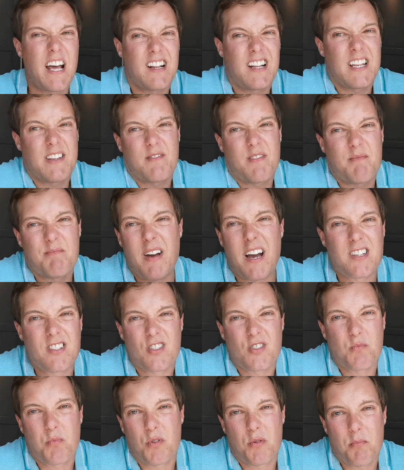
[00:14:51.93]
I'd leave. I
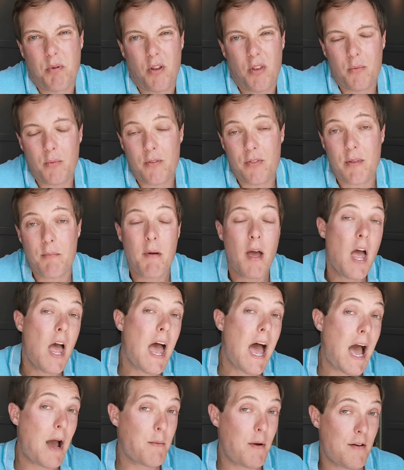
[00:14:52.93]
just wouldn't bother with them.
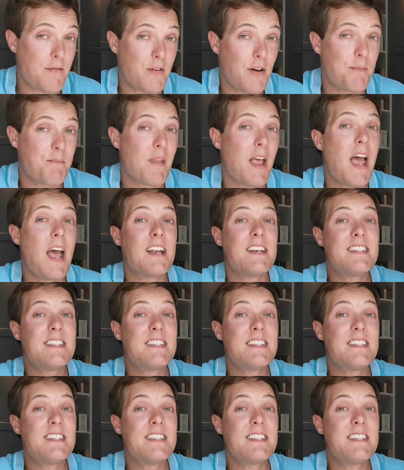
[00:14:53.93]
However,